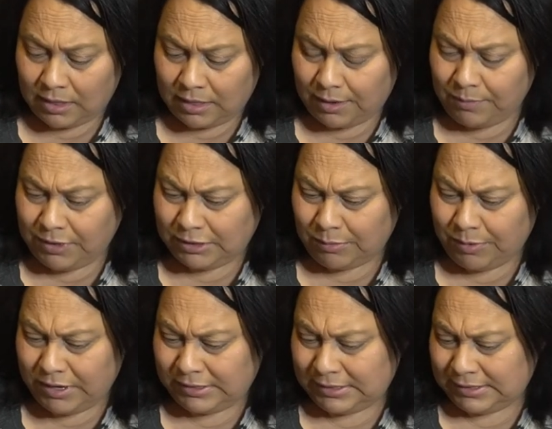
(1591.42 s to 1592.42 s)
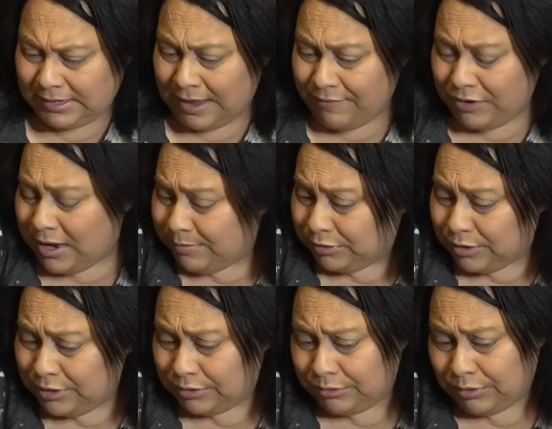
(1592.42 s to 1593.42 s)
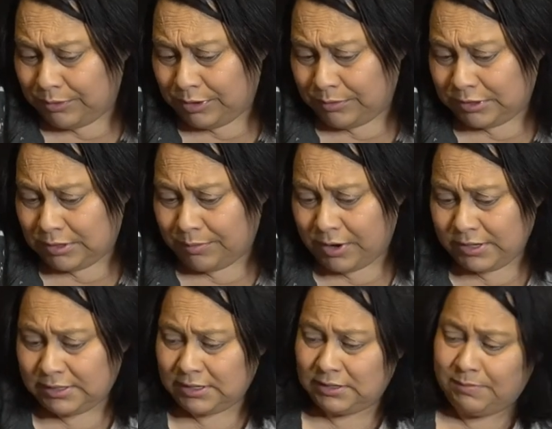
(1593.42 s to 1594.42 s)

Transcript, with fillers: The retail price is covered up, so I don't know what the retail price is,